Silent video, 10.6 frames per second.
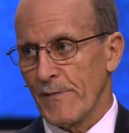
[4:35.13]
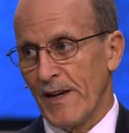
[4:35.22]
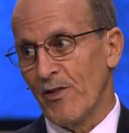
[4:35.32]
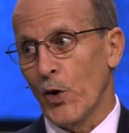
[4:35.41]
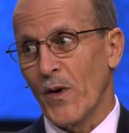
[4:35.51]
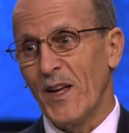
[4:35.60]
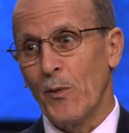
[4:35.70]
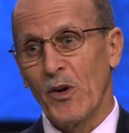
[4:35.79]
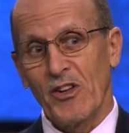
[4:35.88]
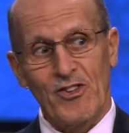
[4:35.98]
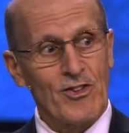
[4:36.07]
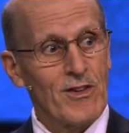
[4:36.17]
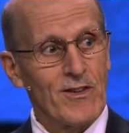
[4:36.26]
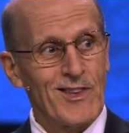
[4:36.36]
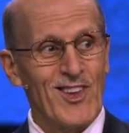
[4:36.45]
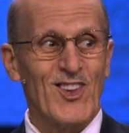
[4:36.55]
even though he was
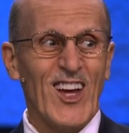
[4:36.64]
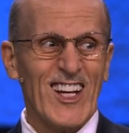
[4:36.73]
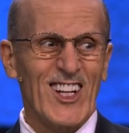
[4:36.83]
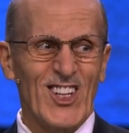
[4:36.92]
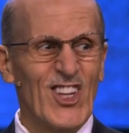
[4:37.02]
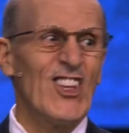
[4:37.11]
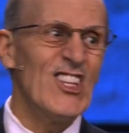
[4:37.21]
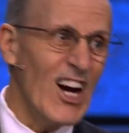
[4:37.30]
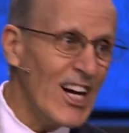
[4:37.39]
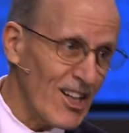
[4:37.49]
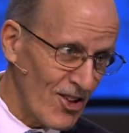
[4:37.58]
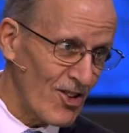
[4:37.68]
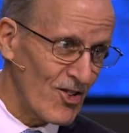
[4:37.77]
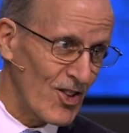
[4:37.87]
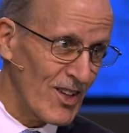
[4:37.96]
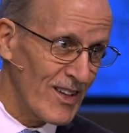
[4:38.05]
the second to the youngest,